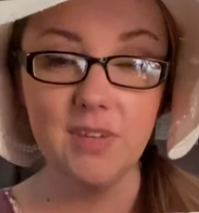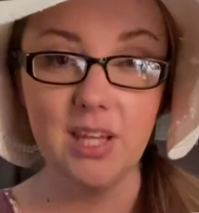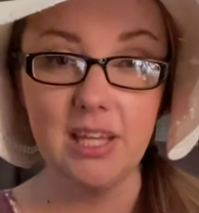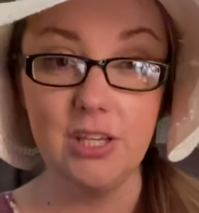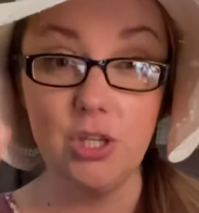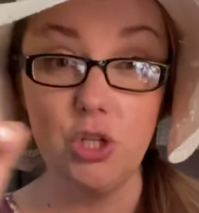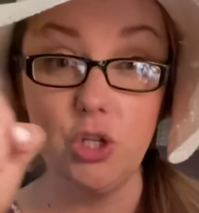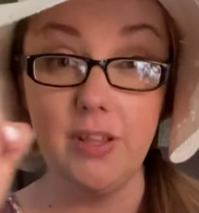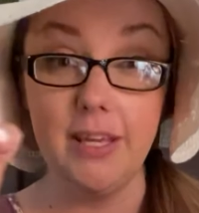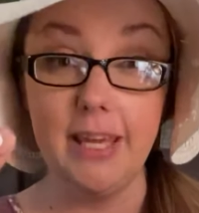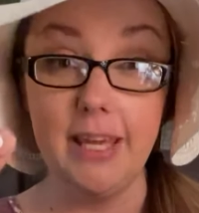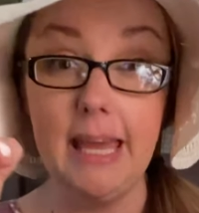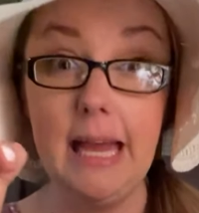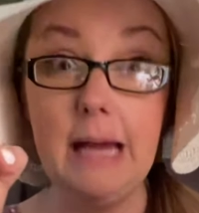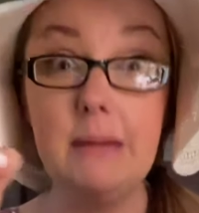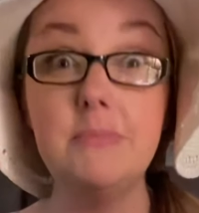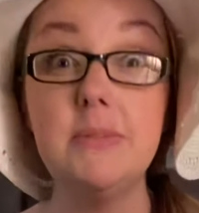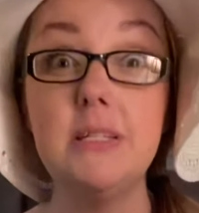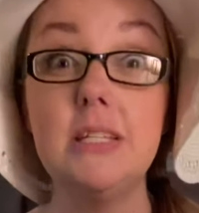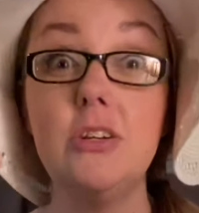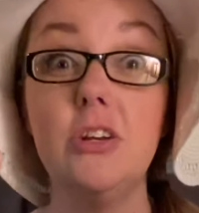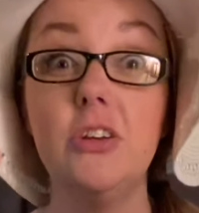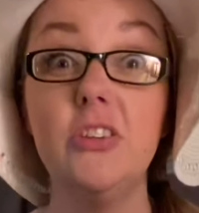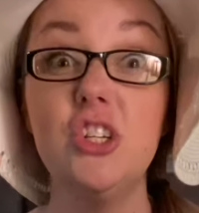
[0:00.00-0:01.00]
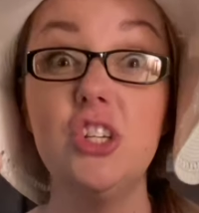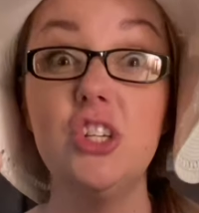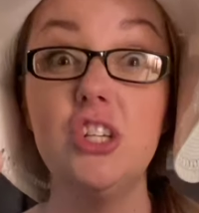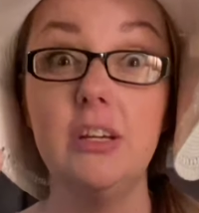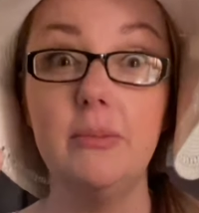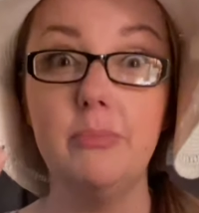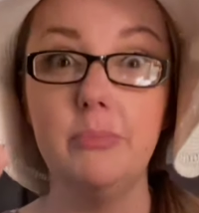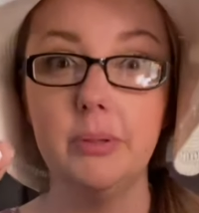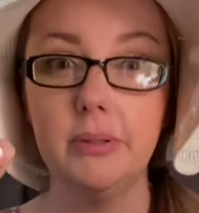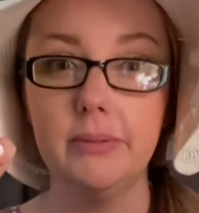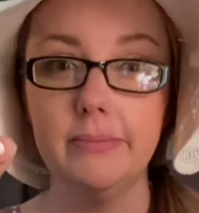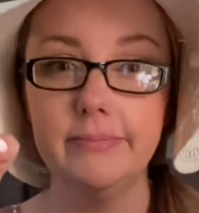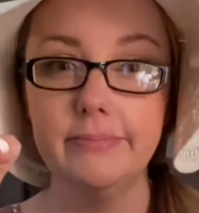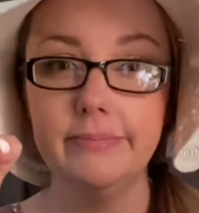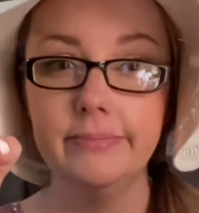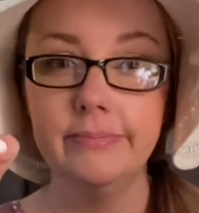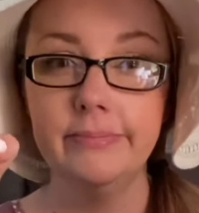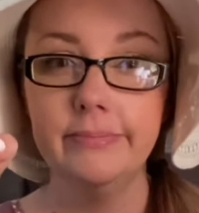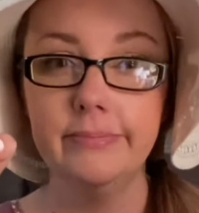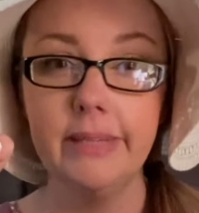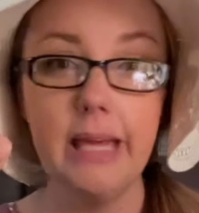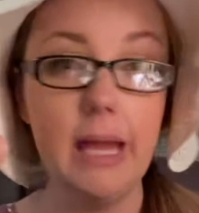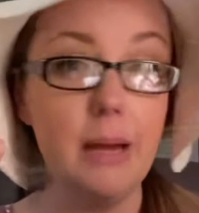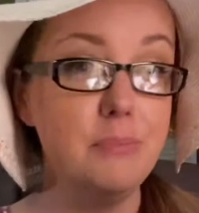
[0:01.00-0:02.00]
You're the captain on the ship,
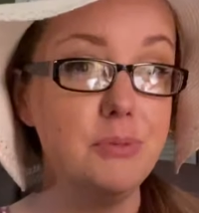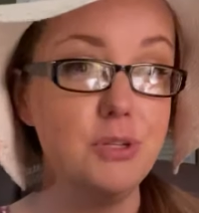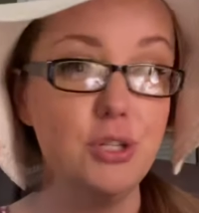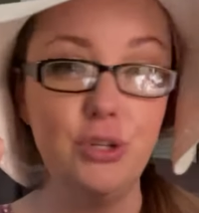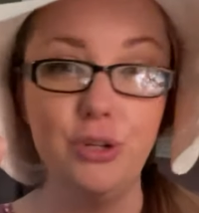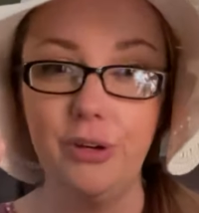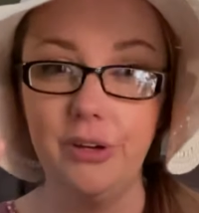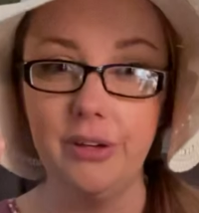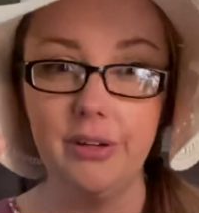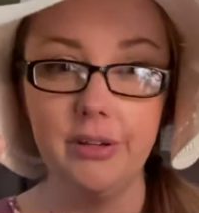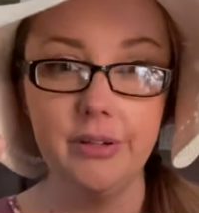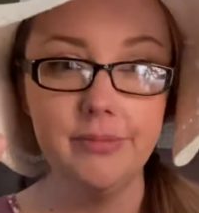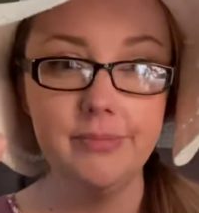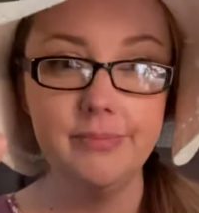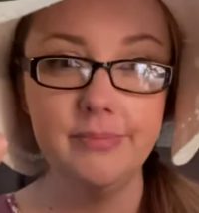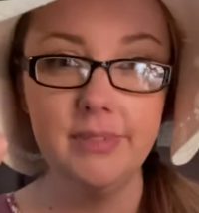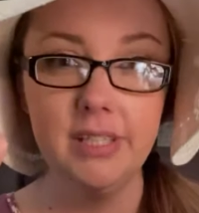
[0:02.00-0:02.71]
Captain Hook.